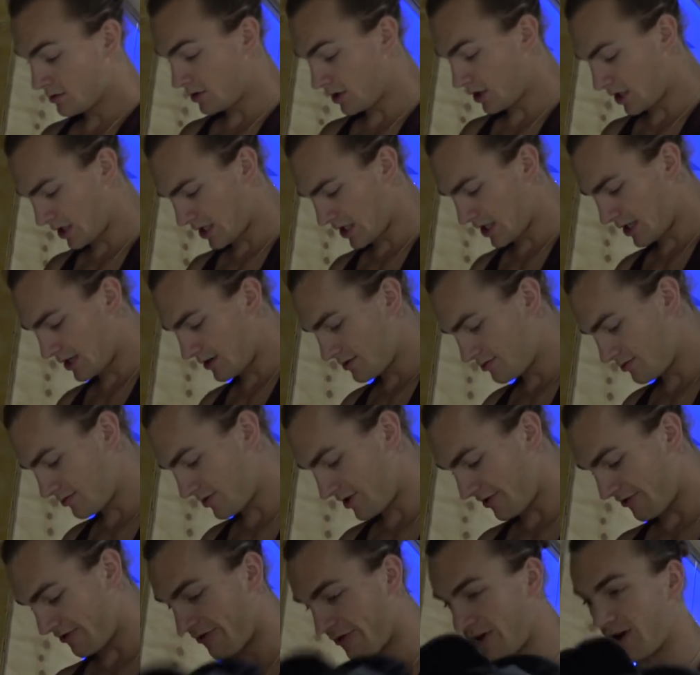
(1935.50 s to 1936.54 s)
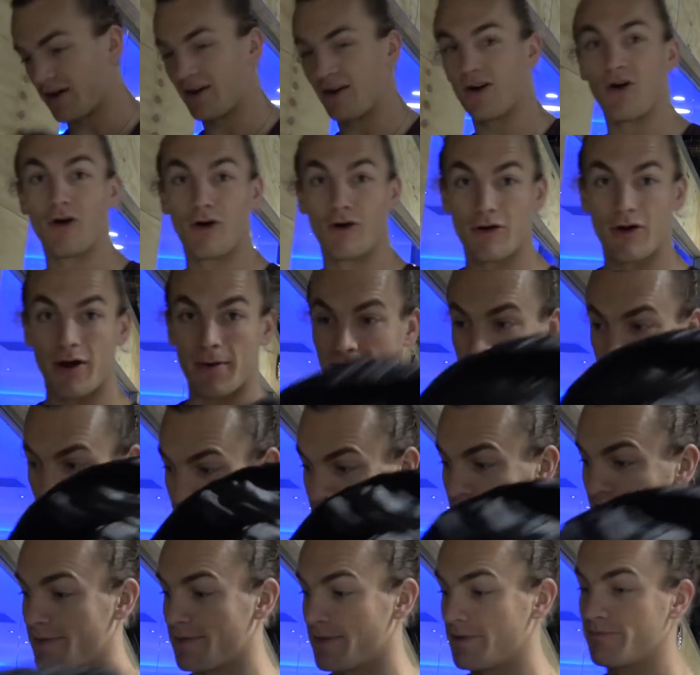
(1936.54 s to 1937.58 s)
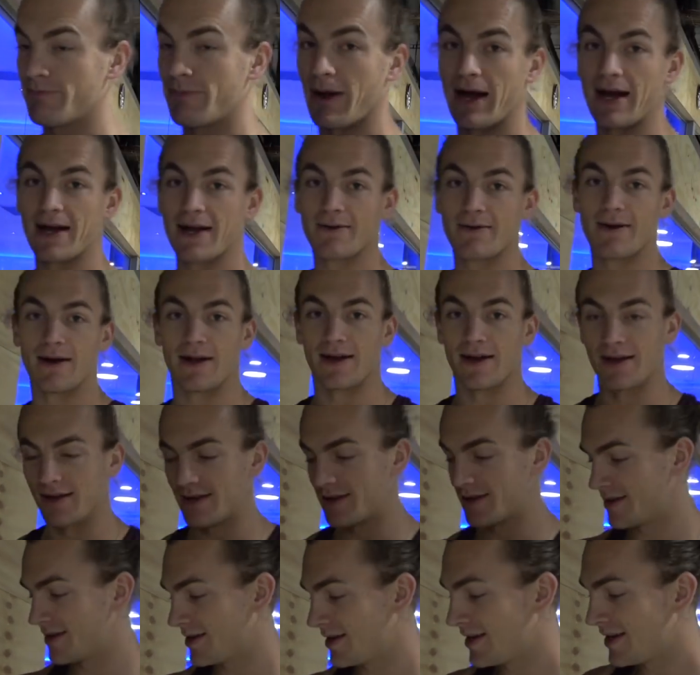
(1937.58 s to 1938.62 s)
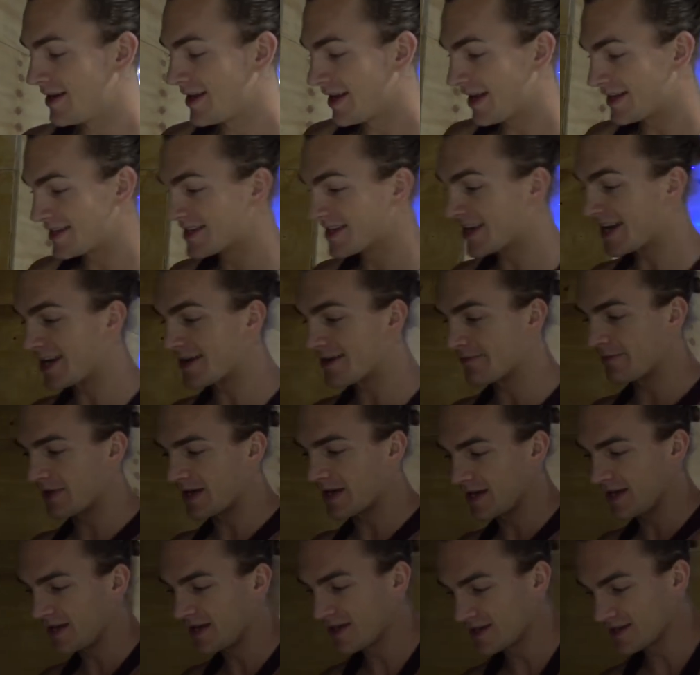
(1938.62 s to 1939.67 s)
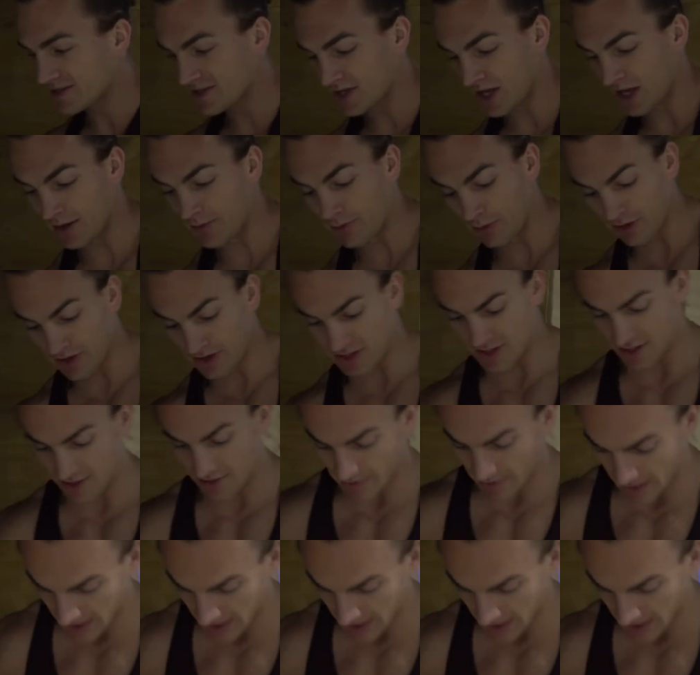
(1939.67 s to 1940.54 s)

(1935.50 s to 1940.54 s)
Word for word: Uh, what the fuck? I got all Rob's shit in my bag, man. That's the kind of mate he is. Can I put this in your